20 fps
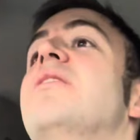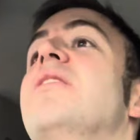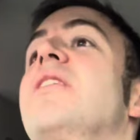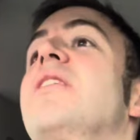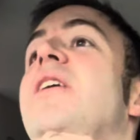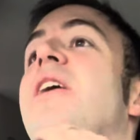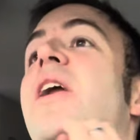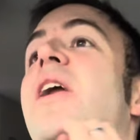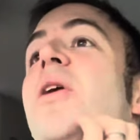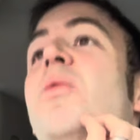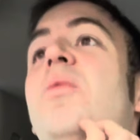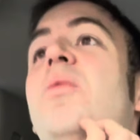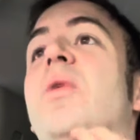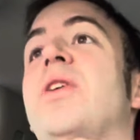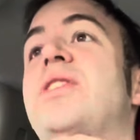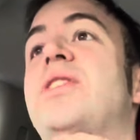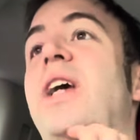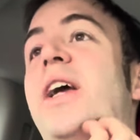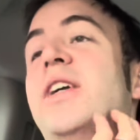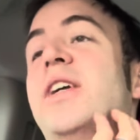You know, when you
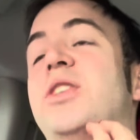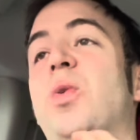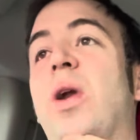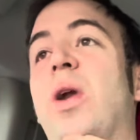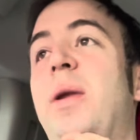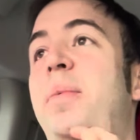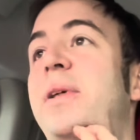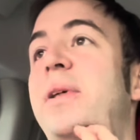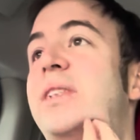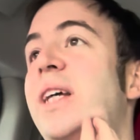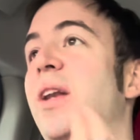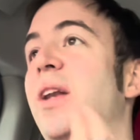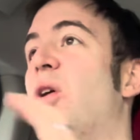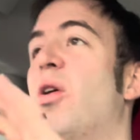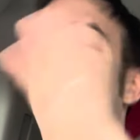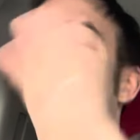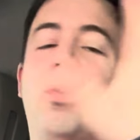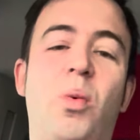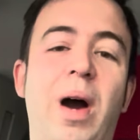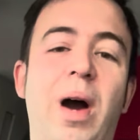take your 20%
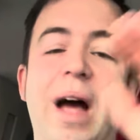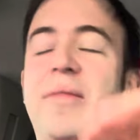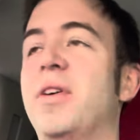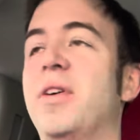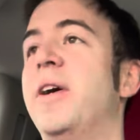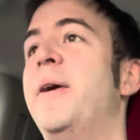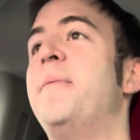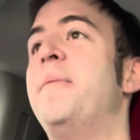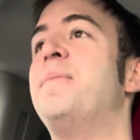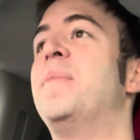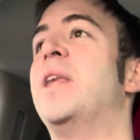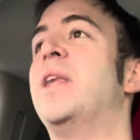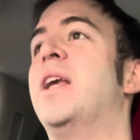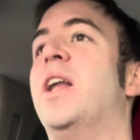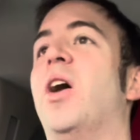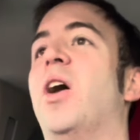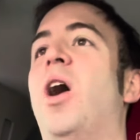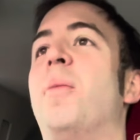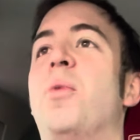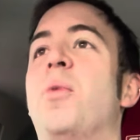off or whatever. You
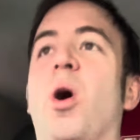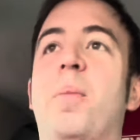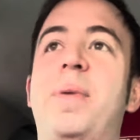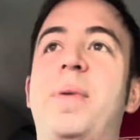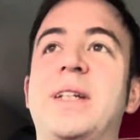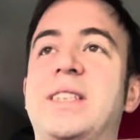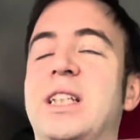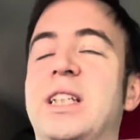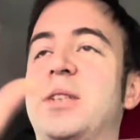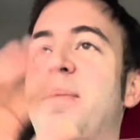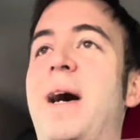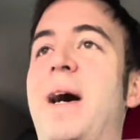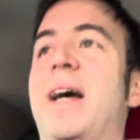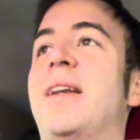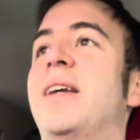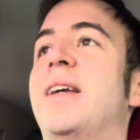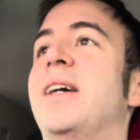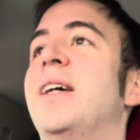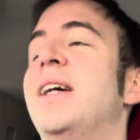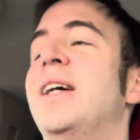know, I'm not a businessman,
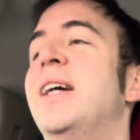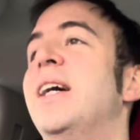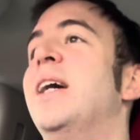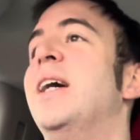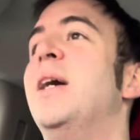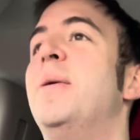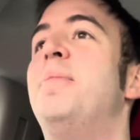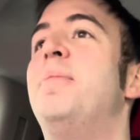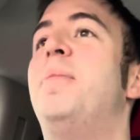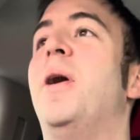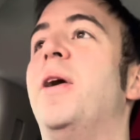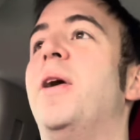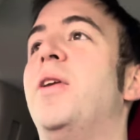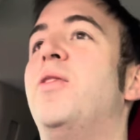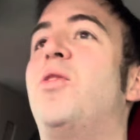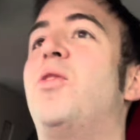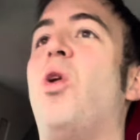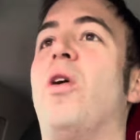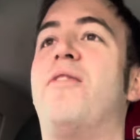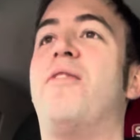but you've
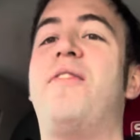got to